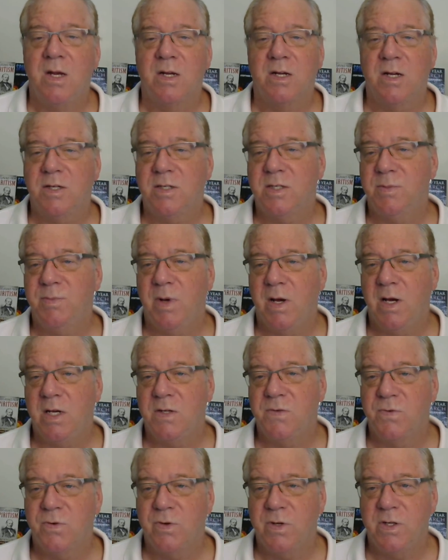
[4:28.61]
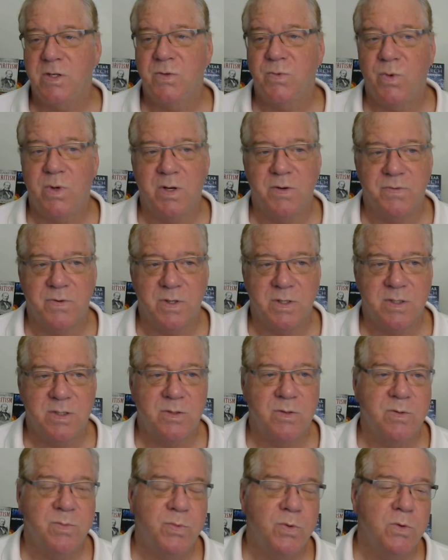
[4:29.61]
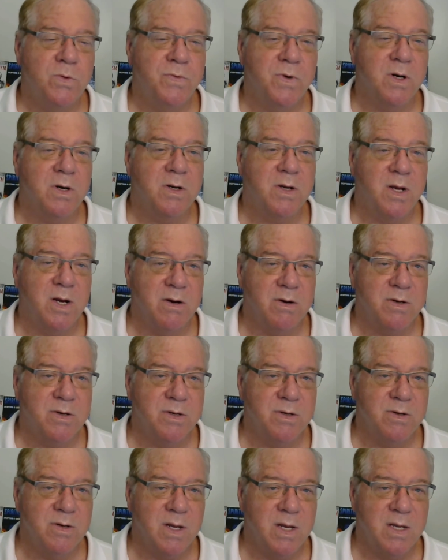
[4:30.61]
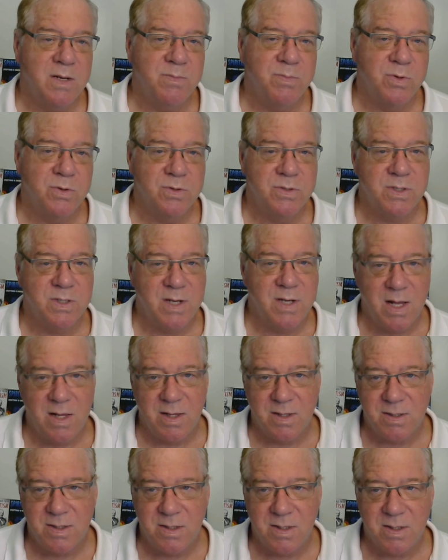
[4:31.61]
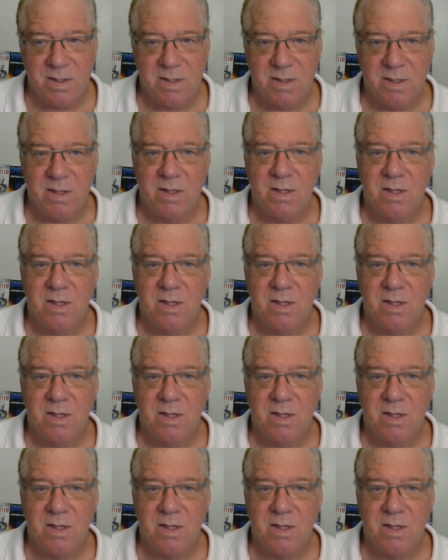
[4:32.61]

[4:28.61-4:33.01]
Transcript: customized for each one of us to improve our character and personality,